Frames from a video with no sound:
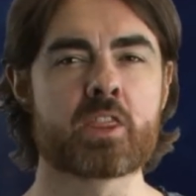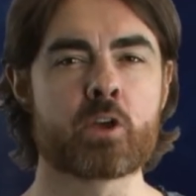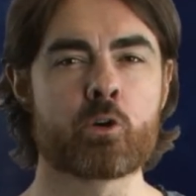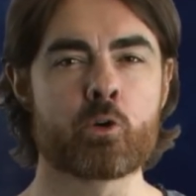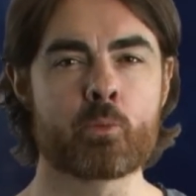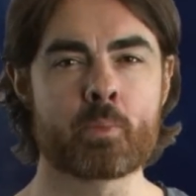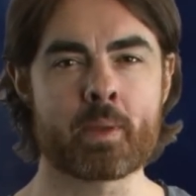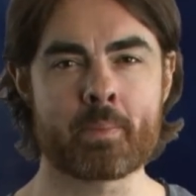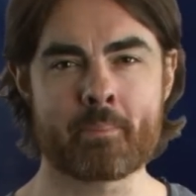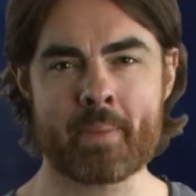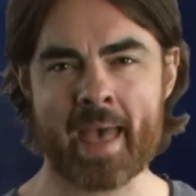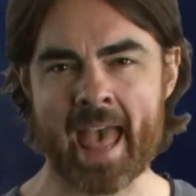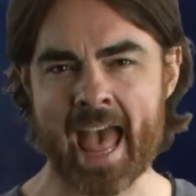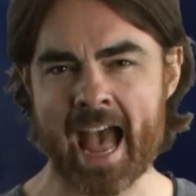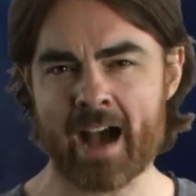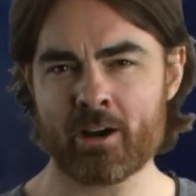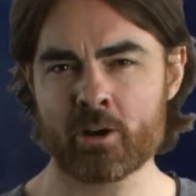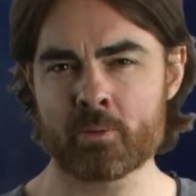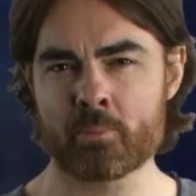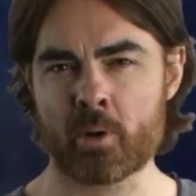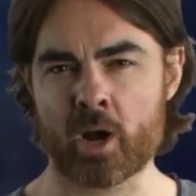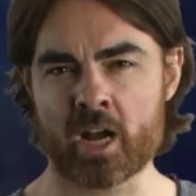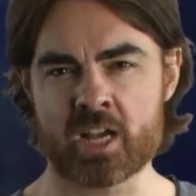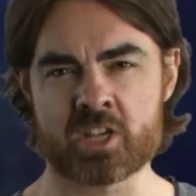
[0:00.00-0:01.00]
that would be
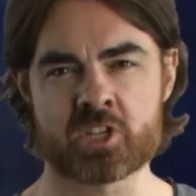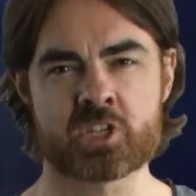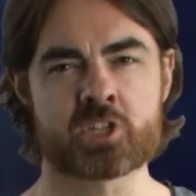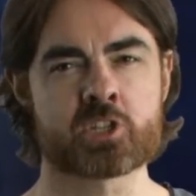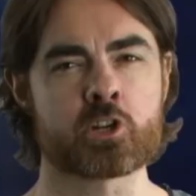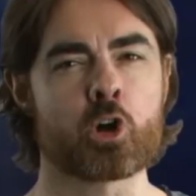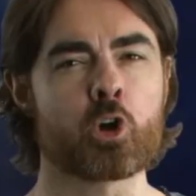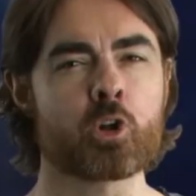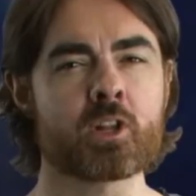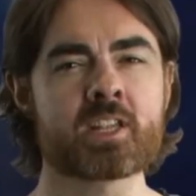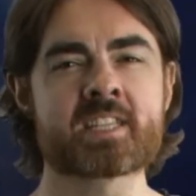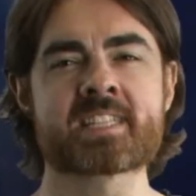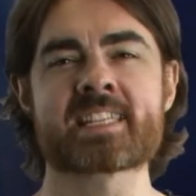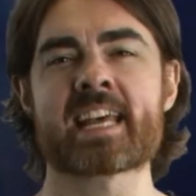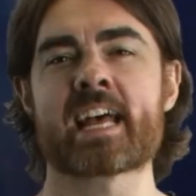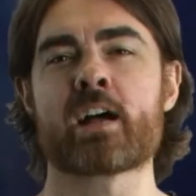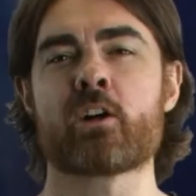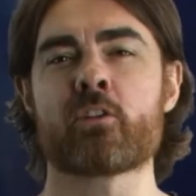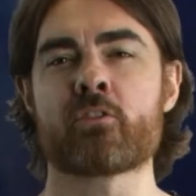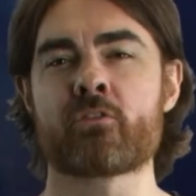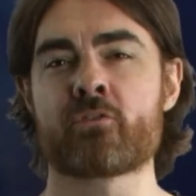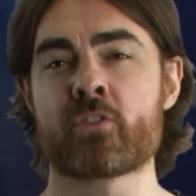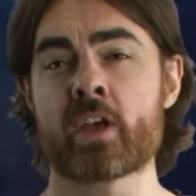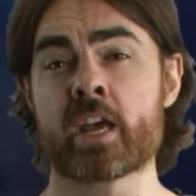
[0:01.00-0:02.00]
powered by a solar
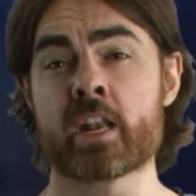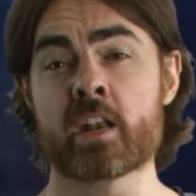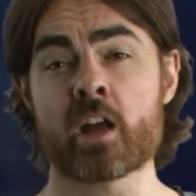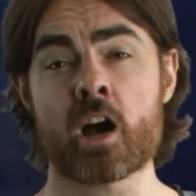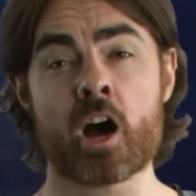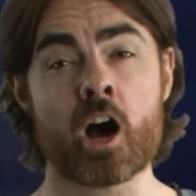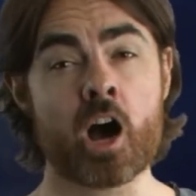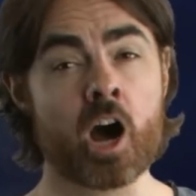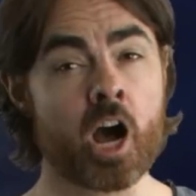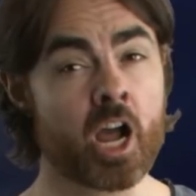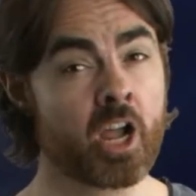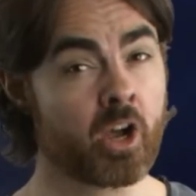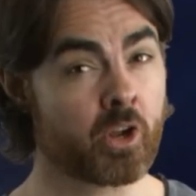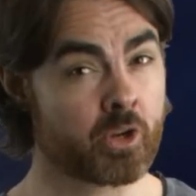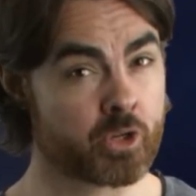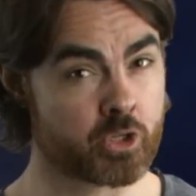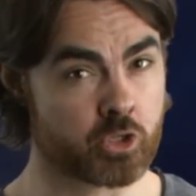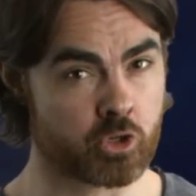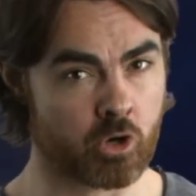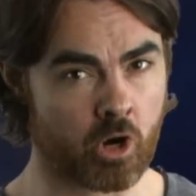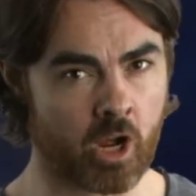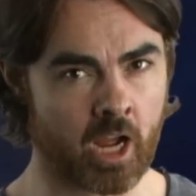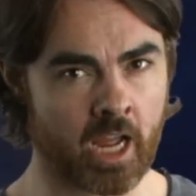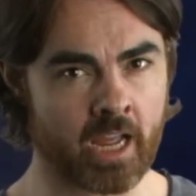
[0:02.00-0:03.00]
sail-fed ion
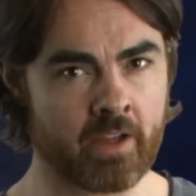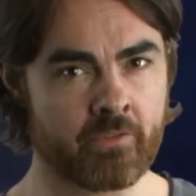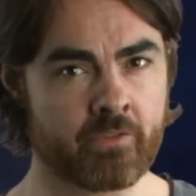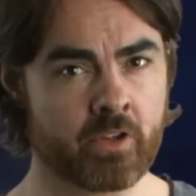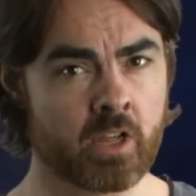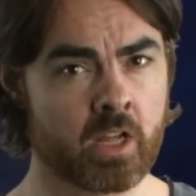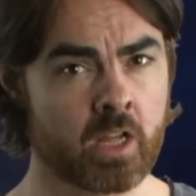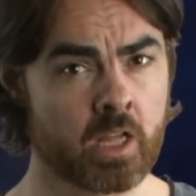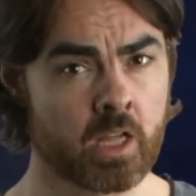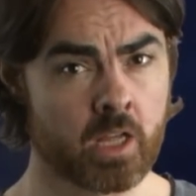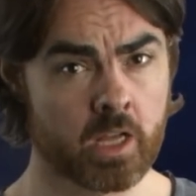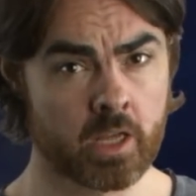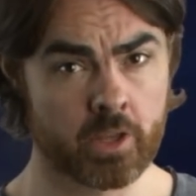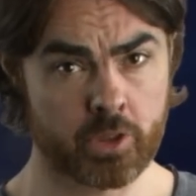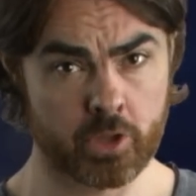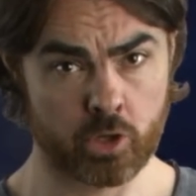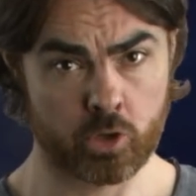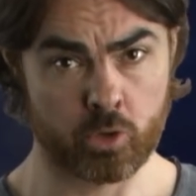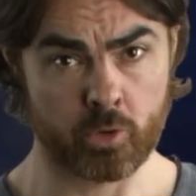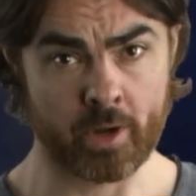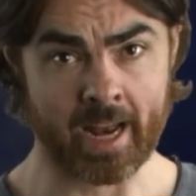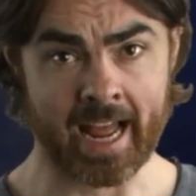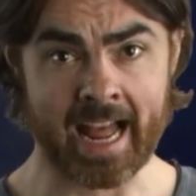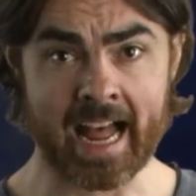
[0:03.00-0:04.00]
drive
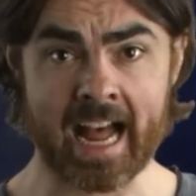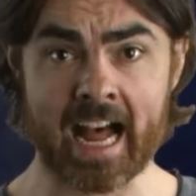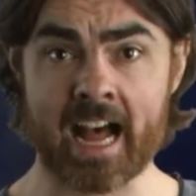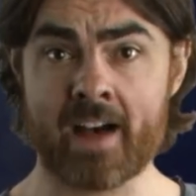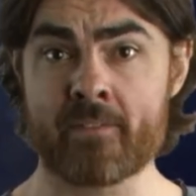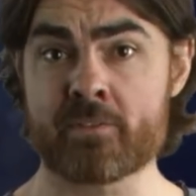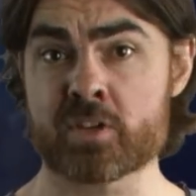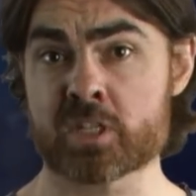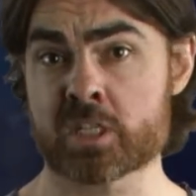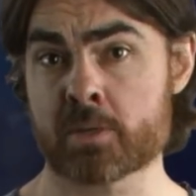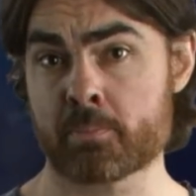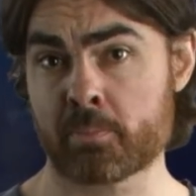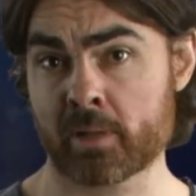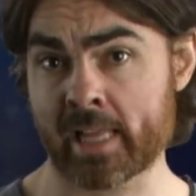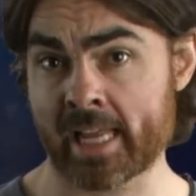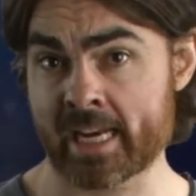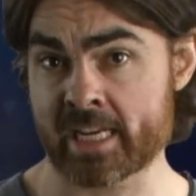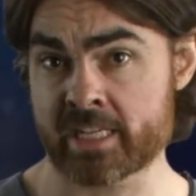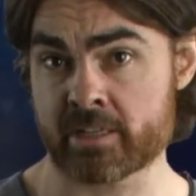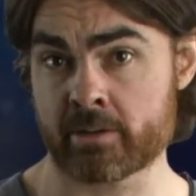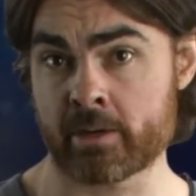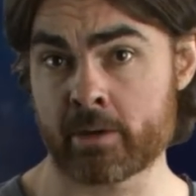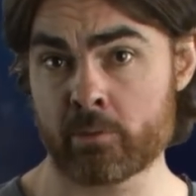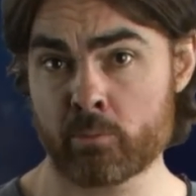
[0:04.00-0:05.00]
that could harvest
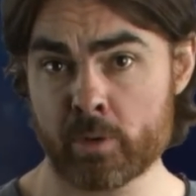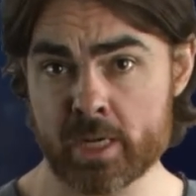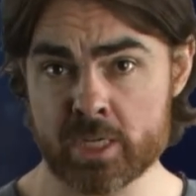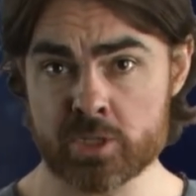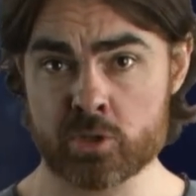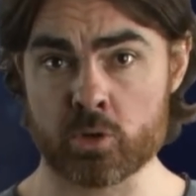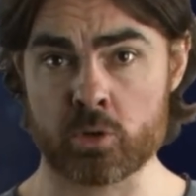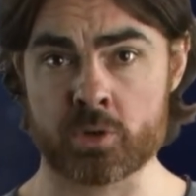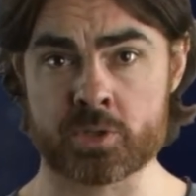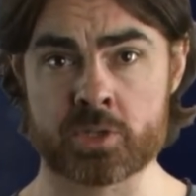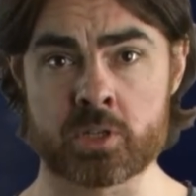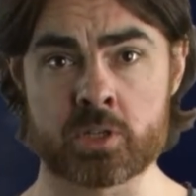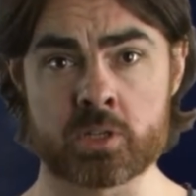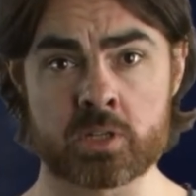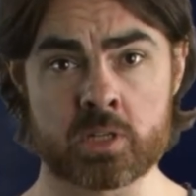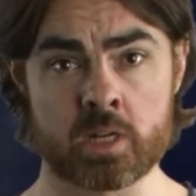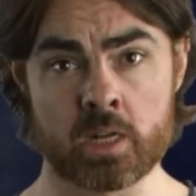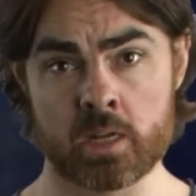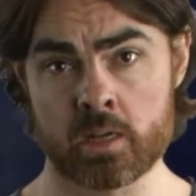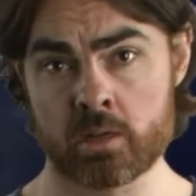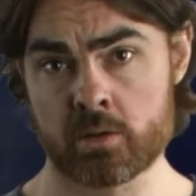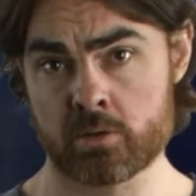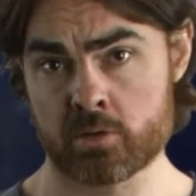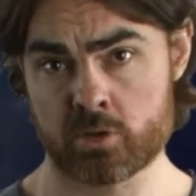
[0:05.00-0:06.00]
planetary resources
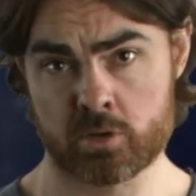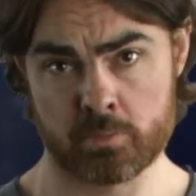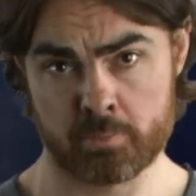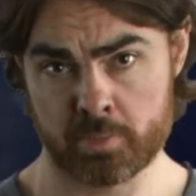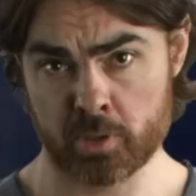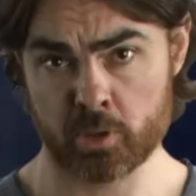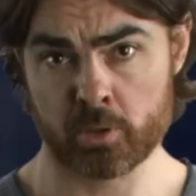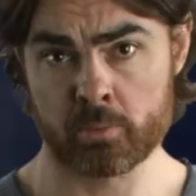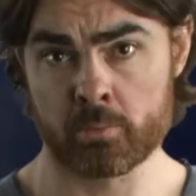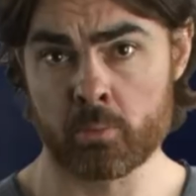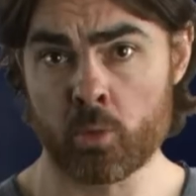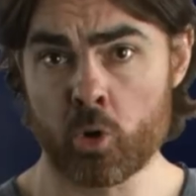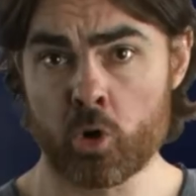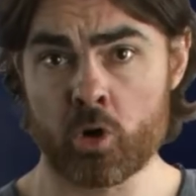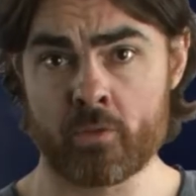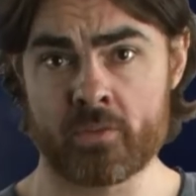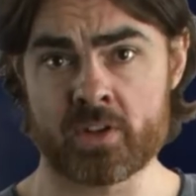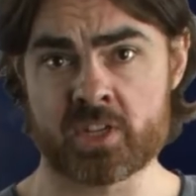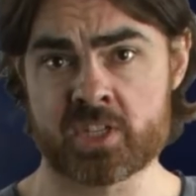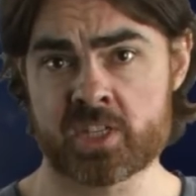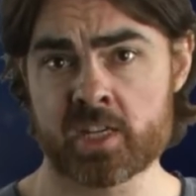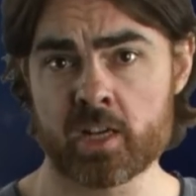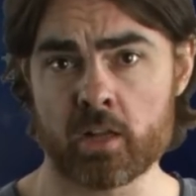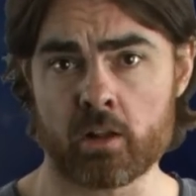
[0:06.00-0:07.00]
to build more
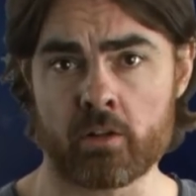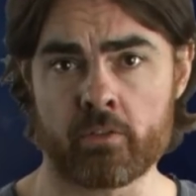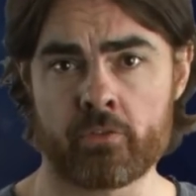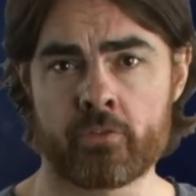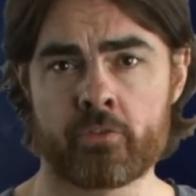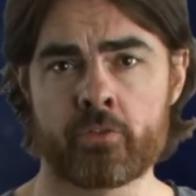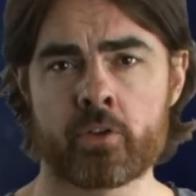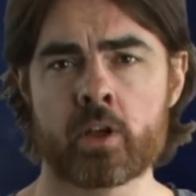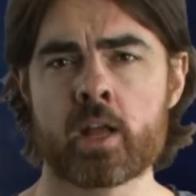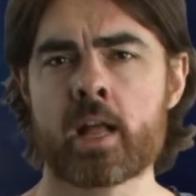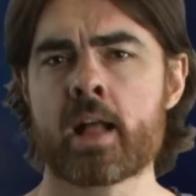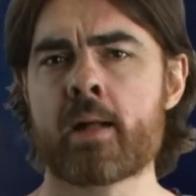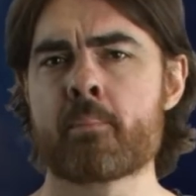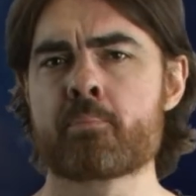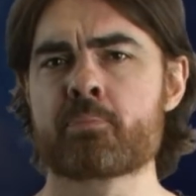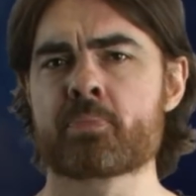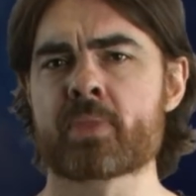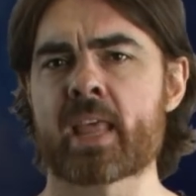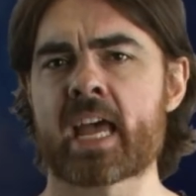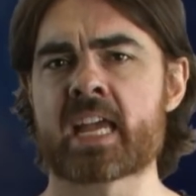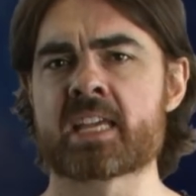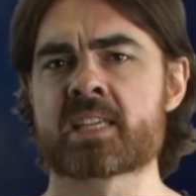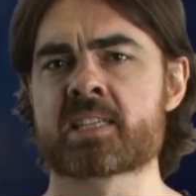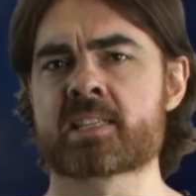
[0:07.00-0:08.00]
of itself.
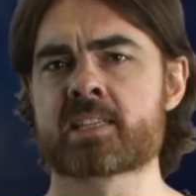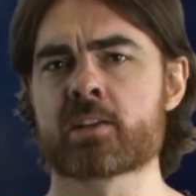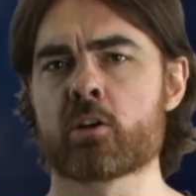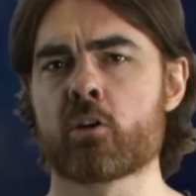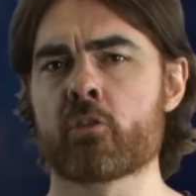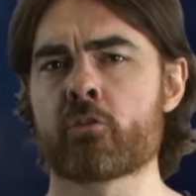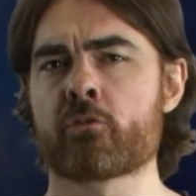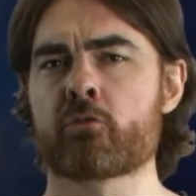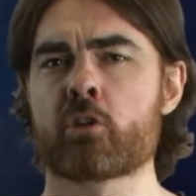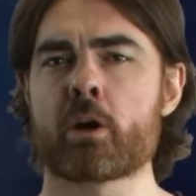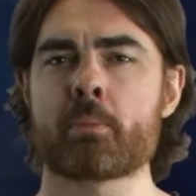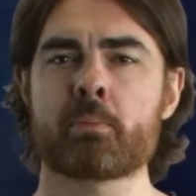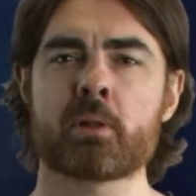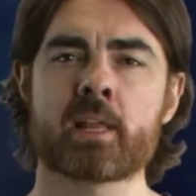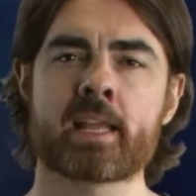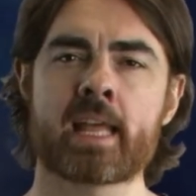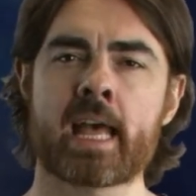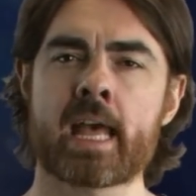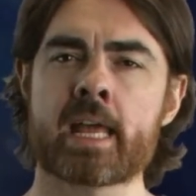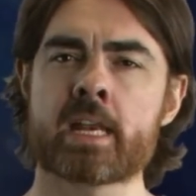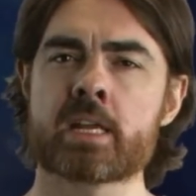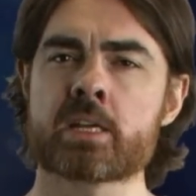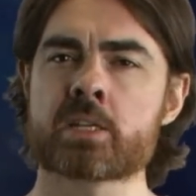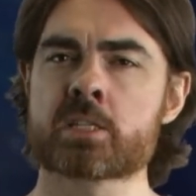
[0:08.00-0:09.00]
A
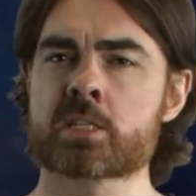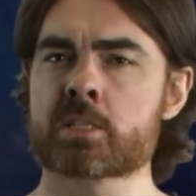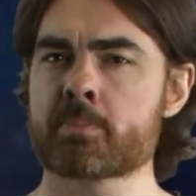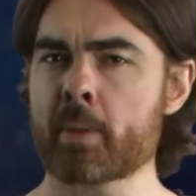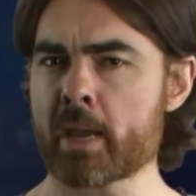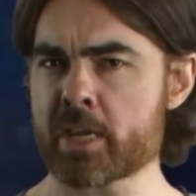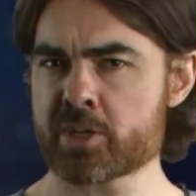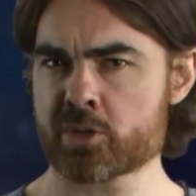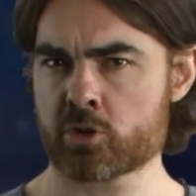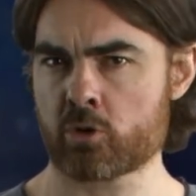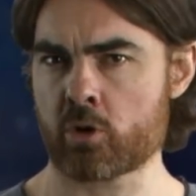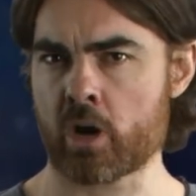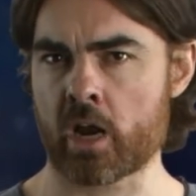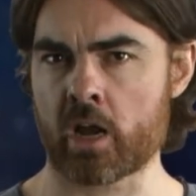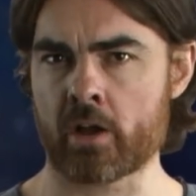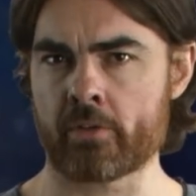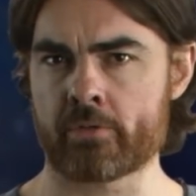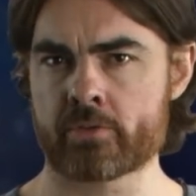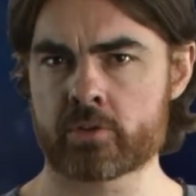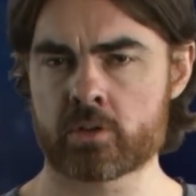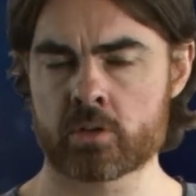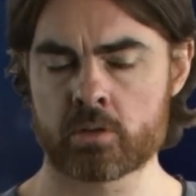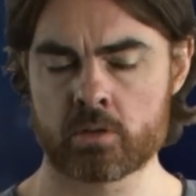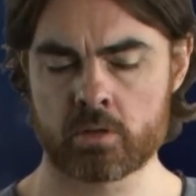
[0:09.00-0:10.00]
self-replicating
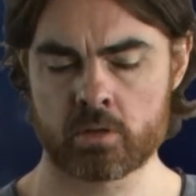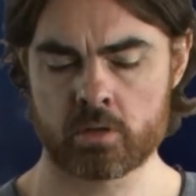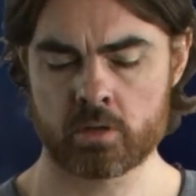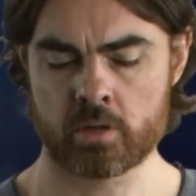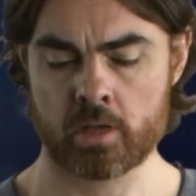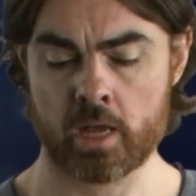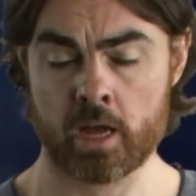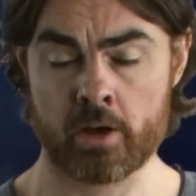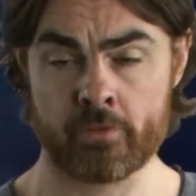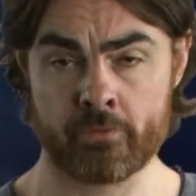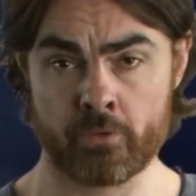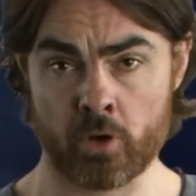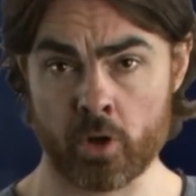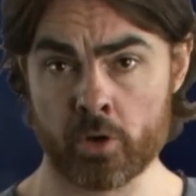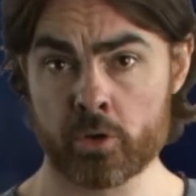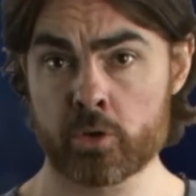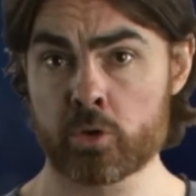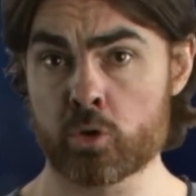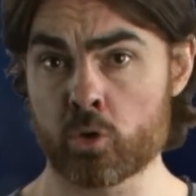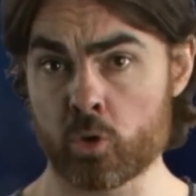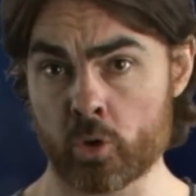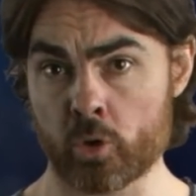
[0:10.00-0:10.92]
spacecraft, a von